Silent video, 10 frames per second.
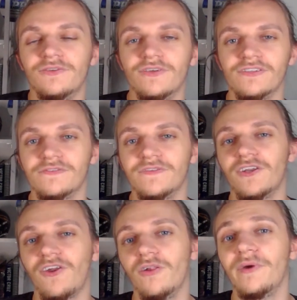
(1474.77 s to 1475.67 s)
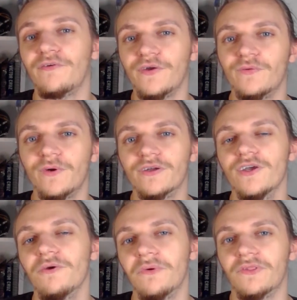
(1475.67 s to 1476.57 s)
You can also find all of my written
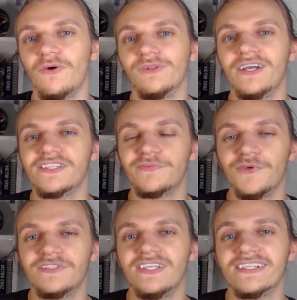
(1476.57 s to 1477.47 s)
work with Whole Nine Sports.